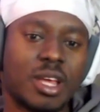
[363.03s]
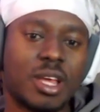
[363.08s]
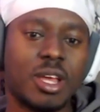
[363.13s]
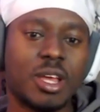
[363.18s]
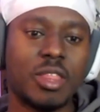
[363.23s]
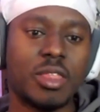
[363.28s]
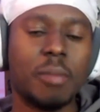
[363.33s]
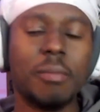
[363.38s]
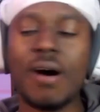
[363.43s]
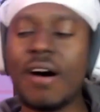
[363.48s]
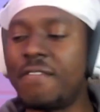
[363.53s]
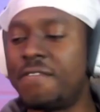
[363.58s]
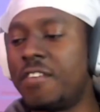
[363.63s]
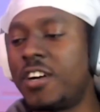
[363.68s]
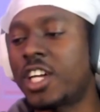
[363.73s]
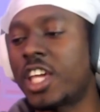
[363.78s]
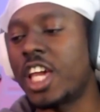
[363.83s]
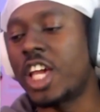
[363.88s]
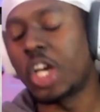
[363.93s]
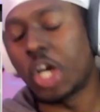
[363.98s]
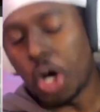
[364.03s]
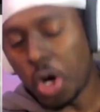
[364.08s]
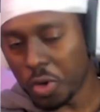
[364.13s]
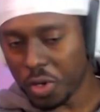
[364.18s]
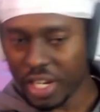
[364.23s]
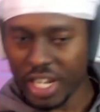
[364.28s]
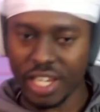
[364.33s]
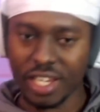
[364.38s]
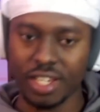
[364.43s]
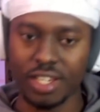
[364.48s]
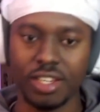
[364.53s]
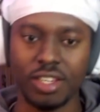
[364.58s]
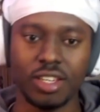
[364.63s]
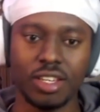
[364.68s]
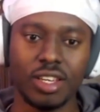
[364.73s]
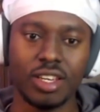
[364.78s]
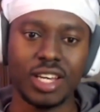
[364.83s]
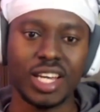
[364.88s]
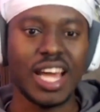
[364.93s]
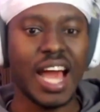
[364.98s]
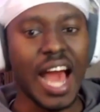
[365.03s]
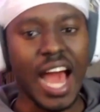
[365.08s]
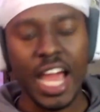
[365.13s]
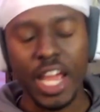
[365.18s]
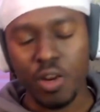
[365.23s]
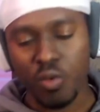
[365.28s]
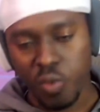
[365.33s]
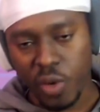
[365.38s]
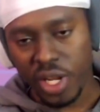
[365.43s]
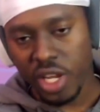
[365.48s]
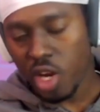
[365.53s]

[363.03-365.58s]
The motherfucking GOAT, nigga. Kyrie